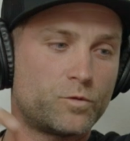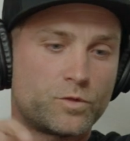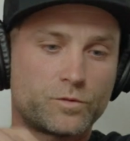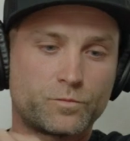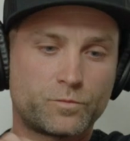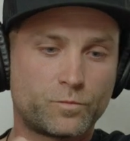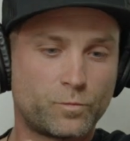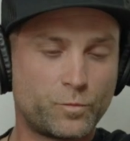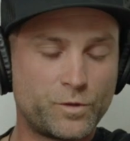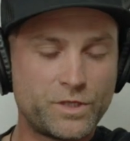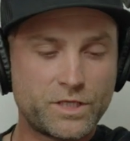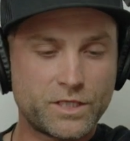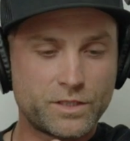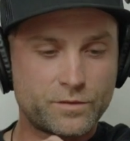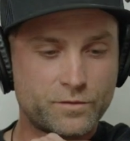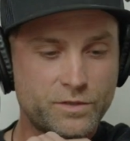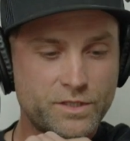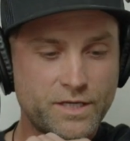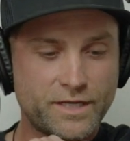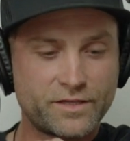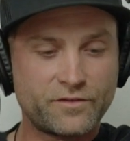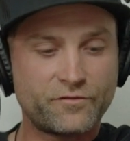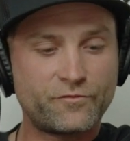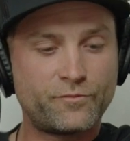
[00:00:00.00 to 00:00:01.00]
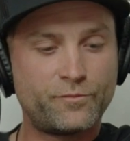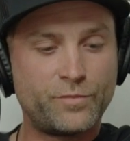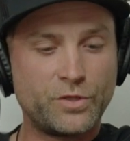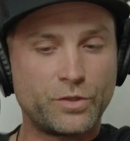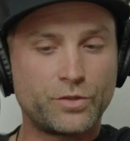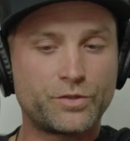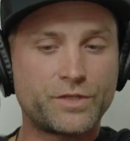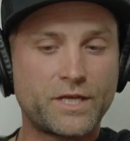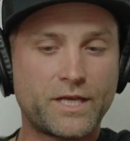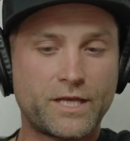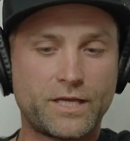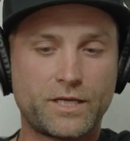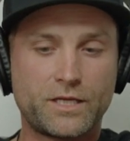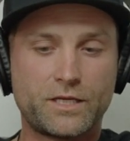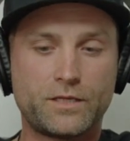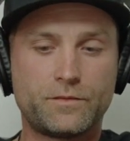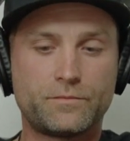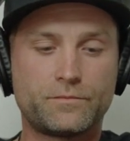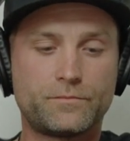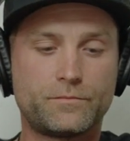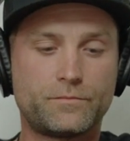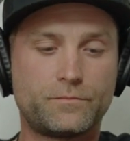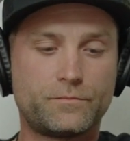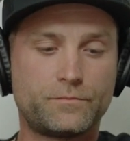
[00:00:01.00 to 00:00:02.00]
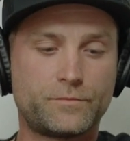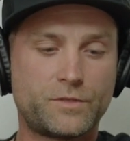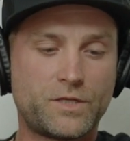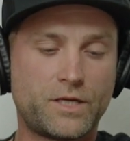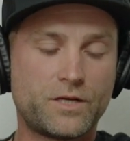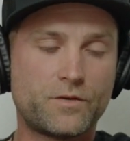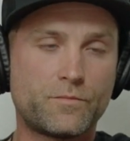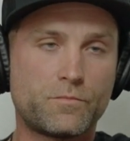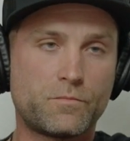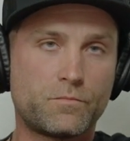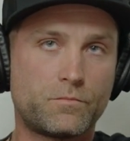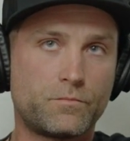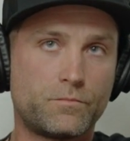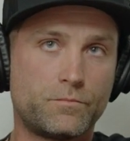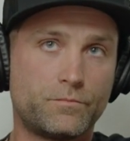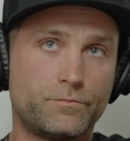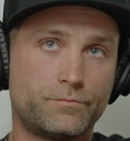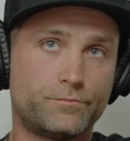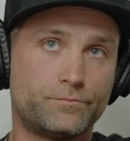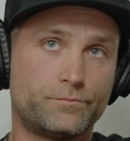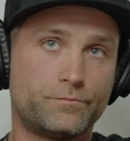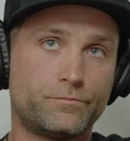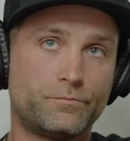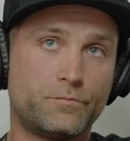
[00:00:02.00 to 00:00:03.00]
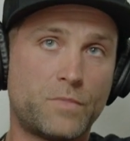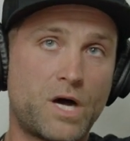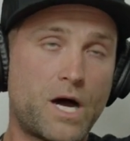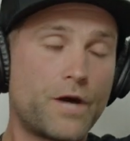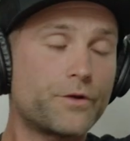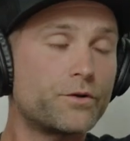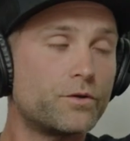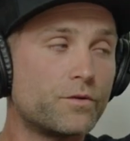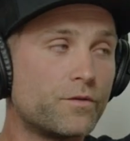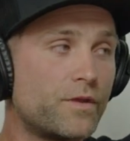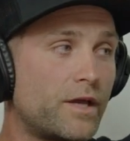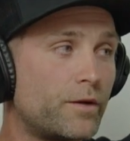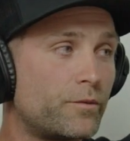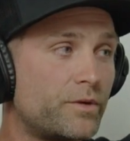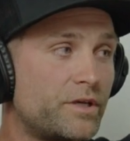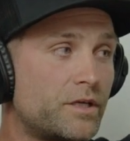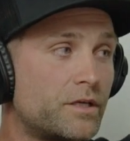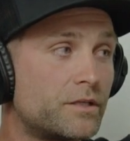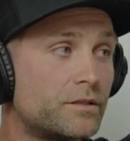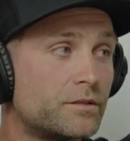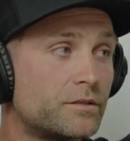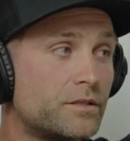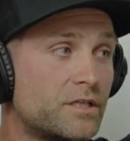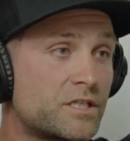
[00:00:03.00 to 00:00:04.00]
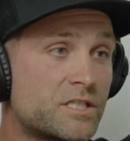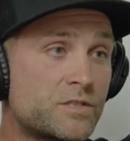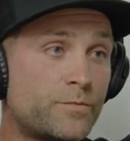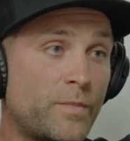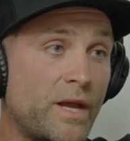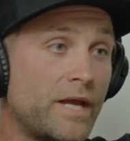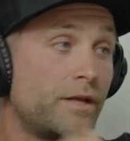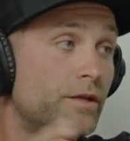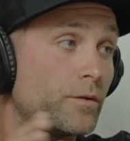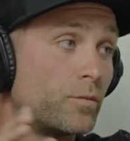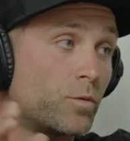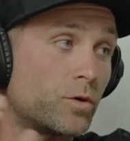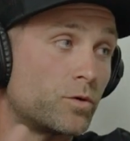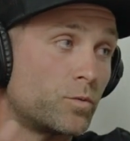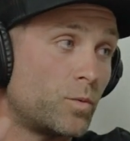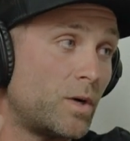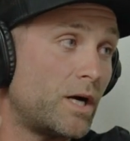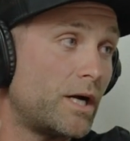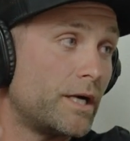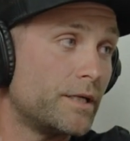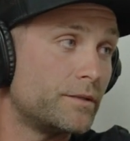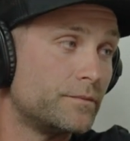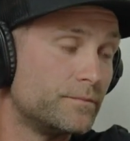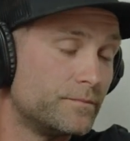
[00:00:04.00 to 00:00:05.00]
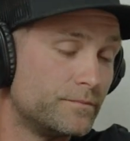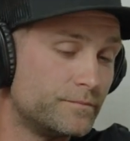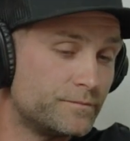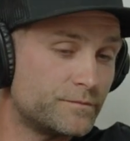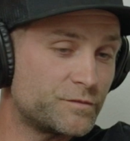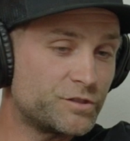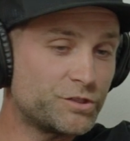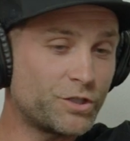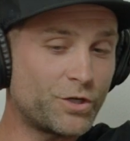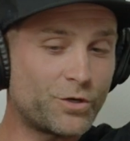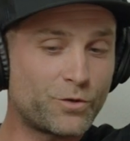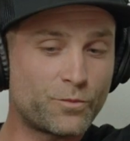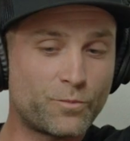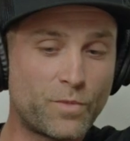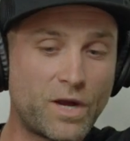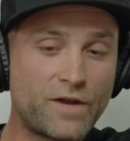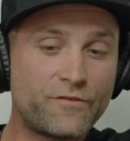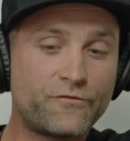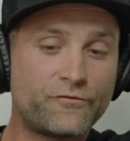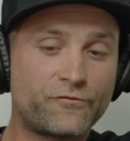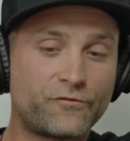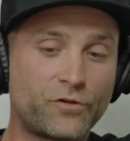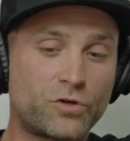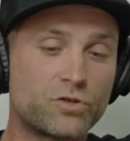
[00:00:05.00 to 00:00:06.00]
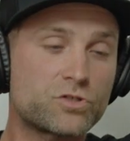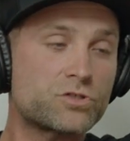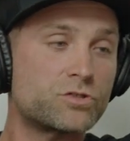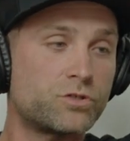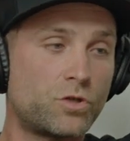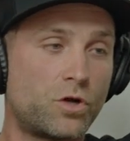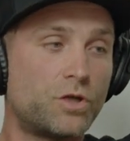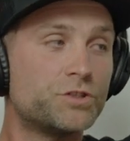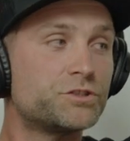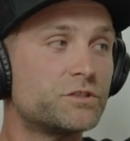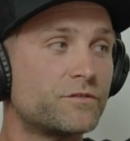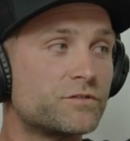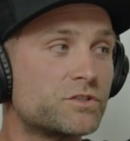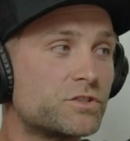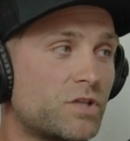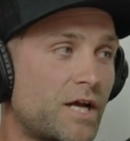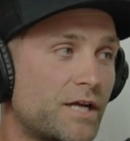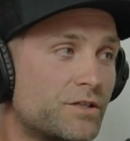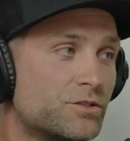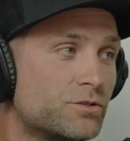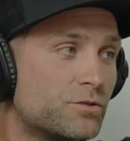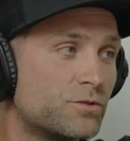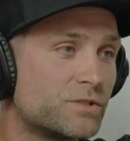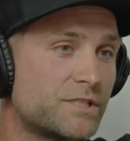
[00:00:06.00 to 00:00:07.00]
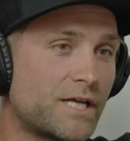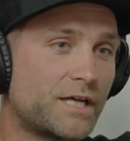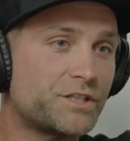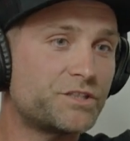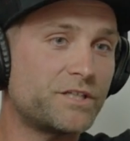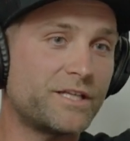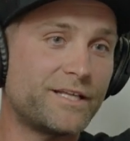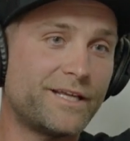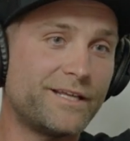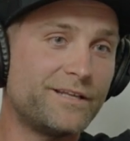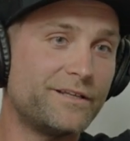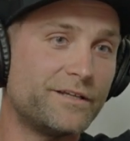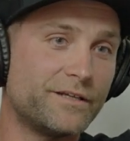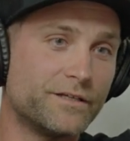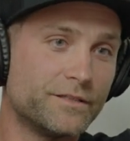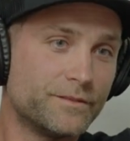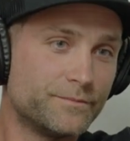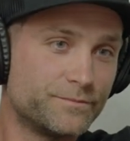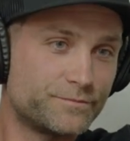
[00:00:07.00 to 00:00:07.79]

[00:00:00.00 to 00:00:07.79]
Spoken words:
we can kind of build a kind of model that we can expand it worldwide. So my first launch of slide school was actually in India.